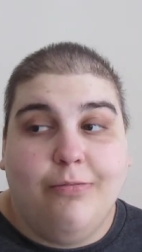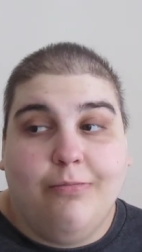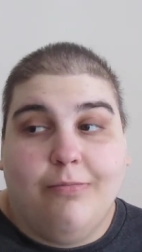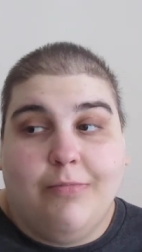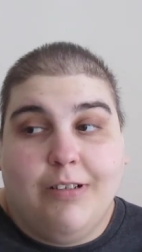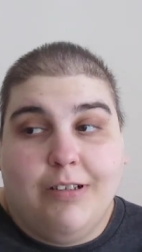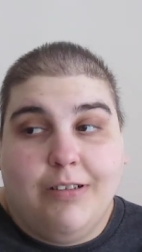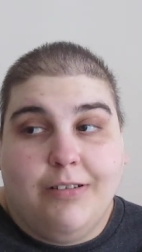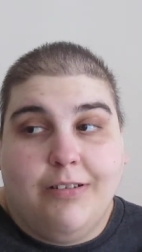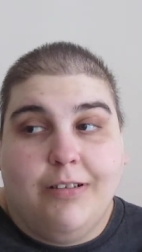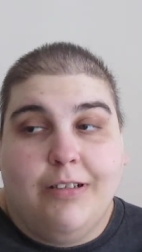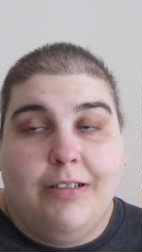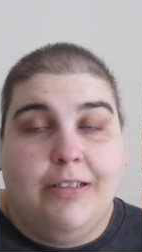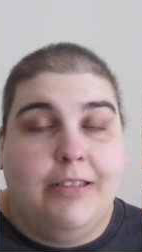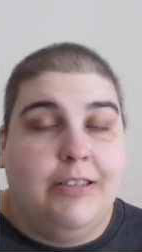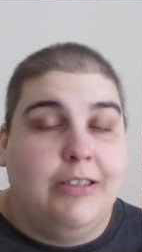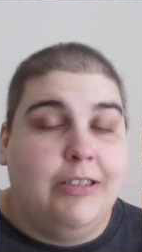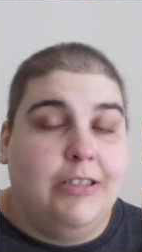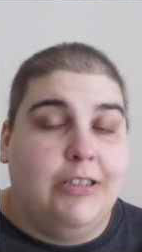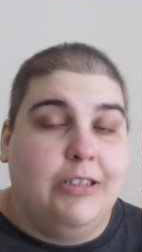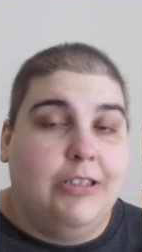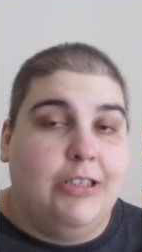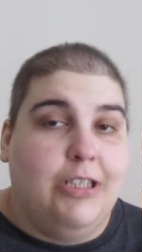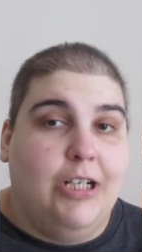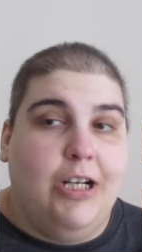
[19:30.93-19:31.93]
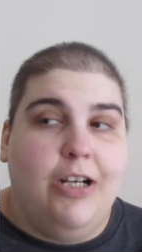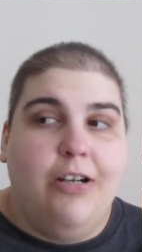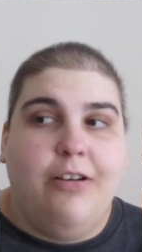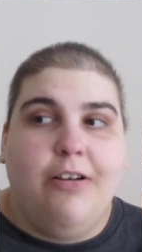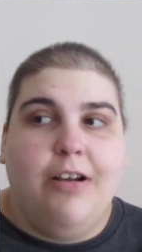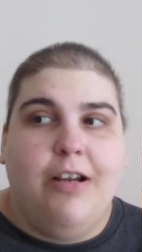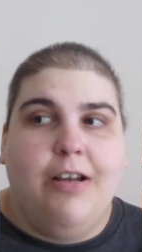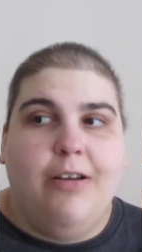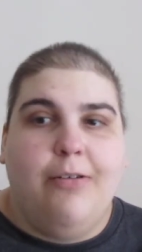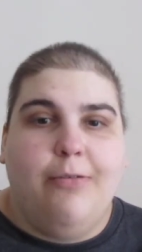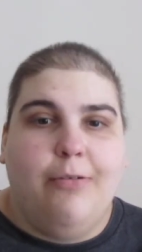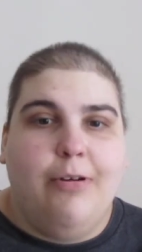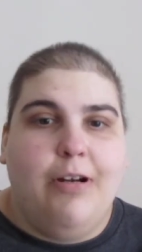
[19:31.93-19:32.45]
I'm like, all
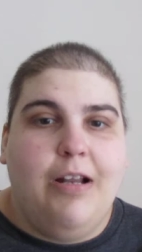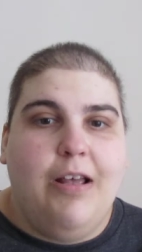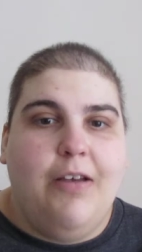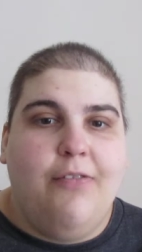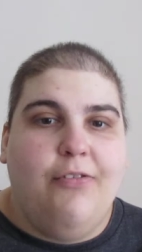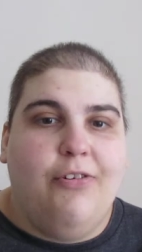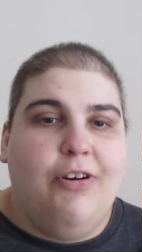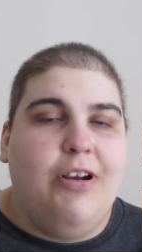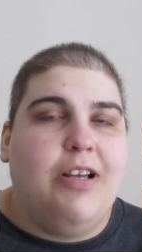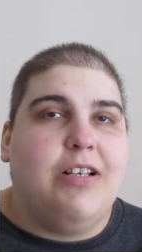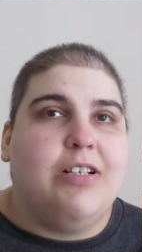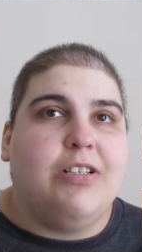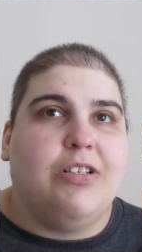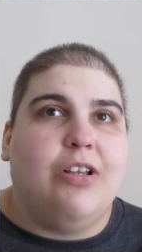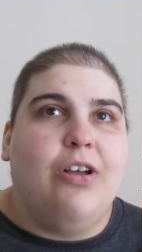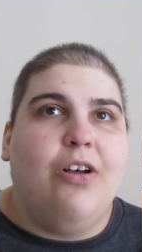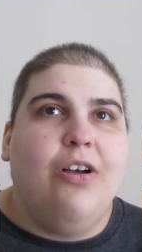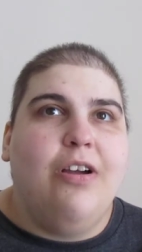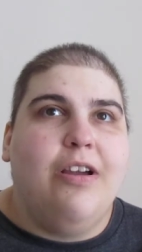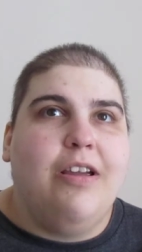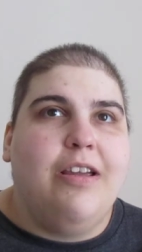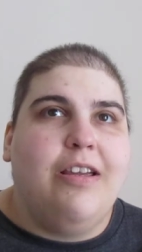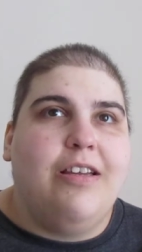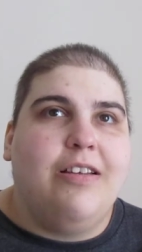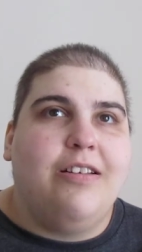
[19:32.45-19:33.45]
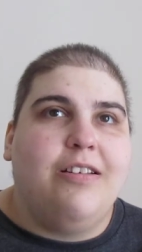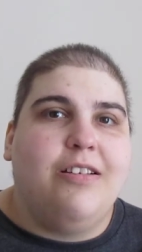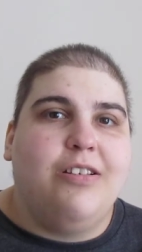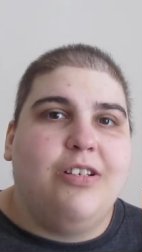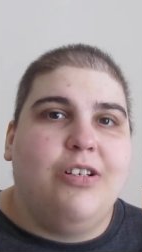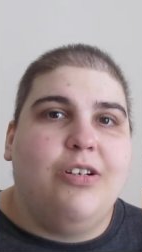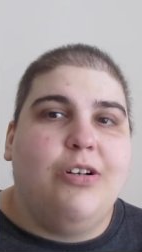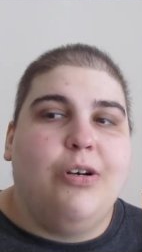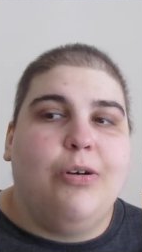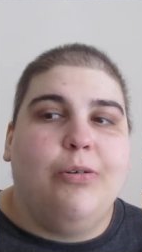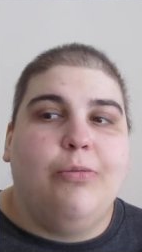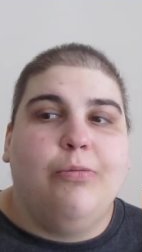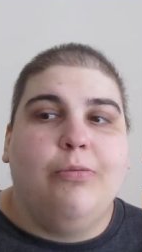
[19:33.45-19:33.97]
right, whatever. As long as, you
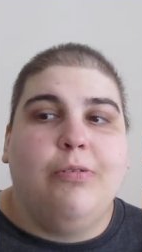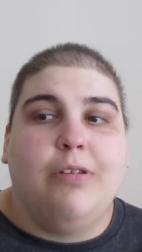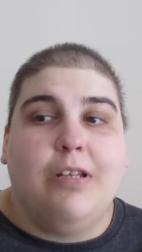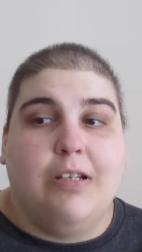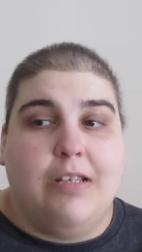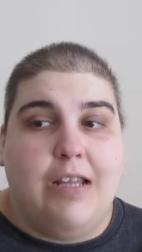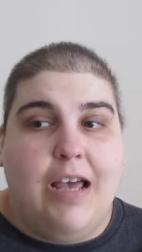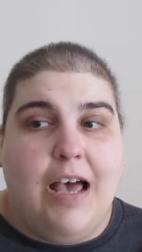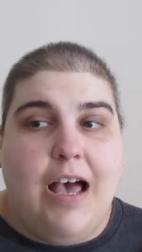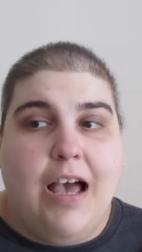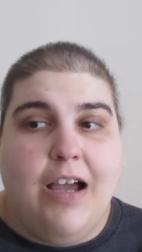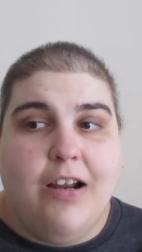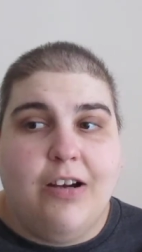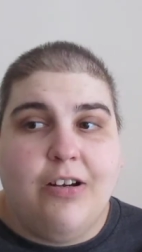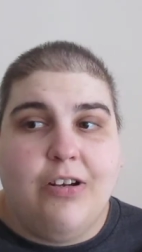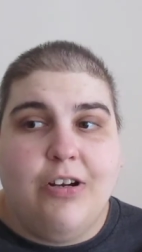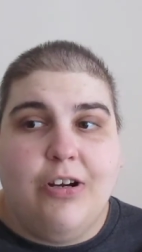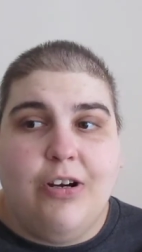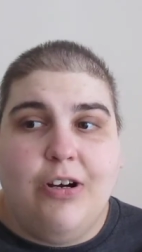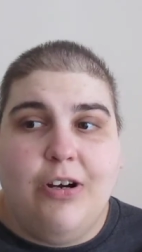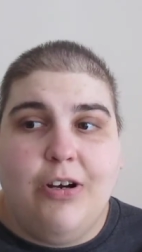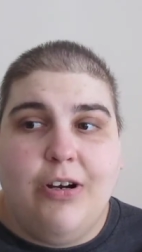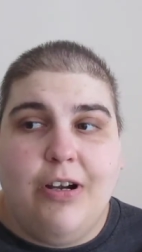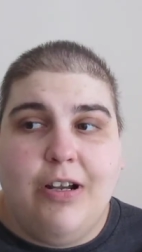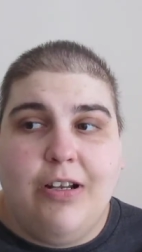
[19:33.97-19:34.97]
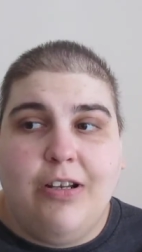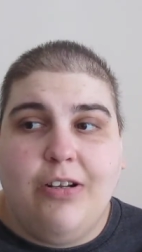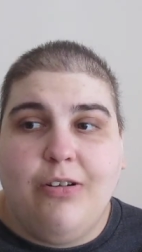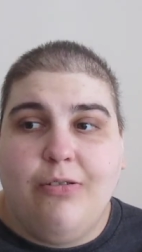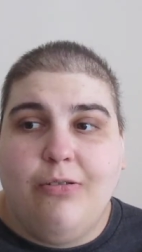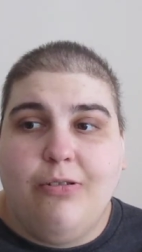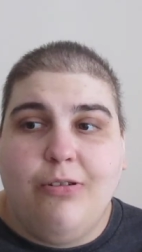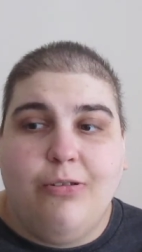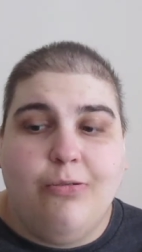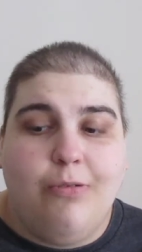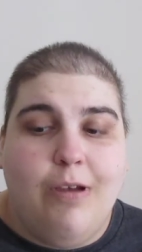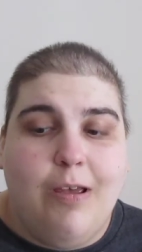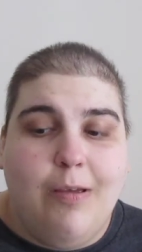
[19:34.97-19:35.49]
know, the doctor and you
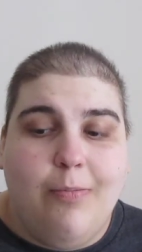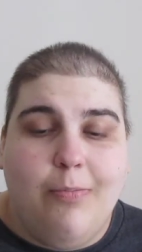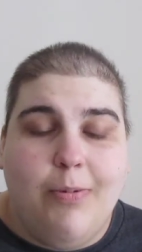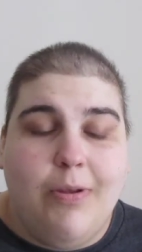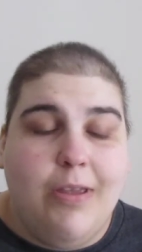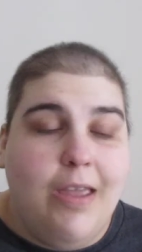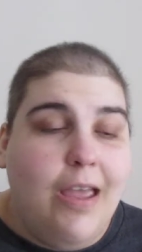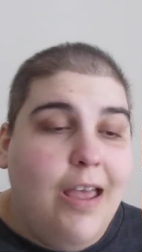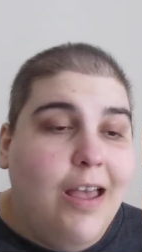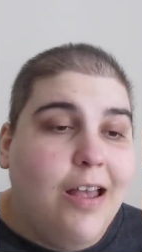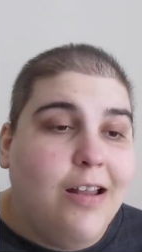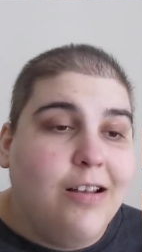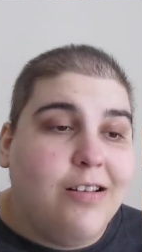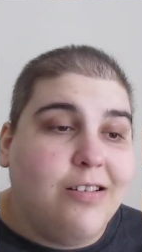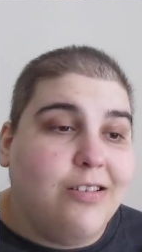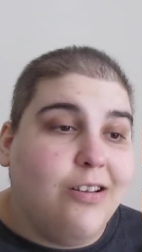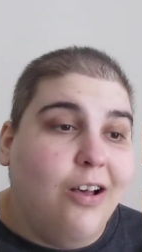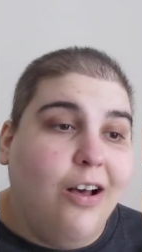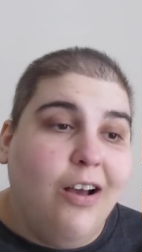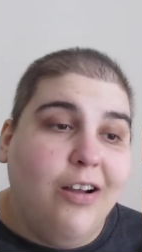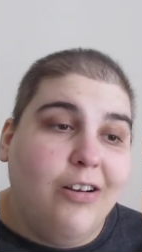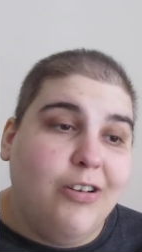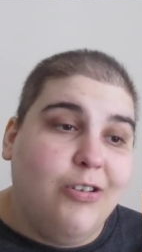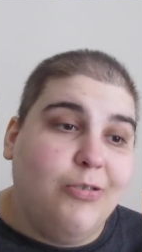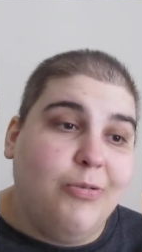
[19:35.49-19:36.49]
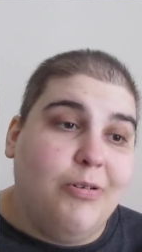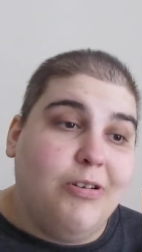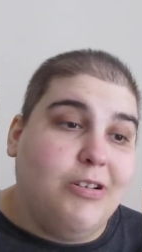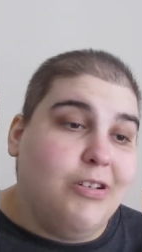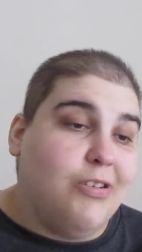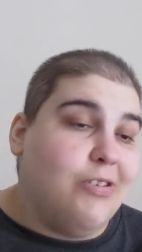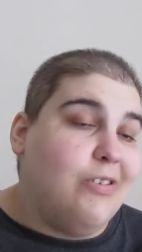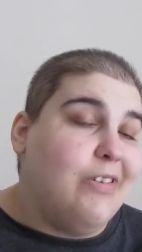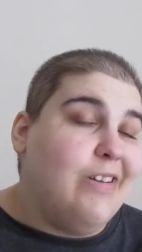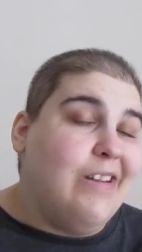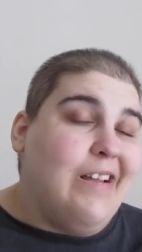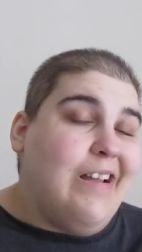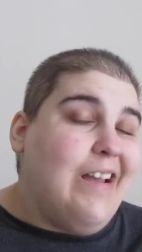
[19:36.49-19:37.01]
two APNs talk to each
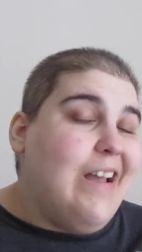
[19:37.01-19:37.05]
other,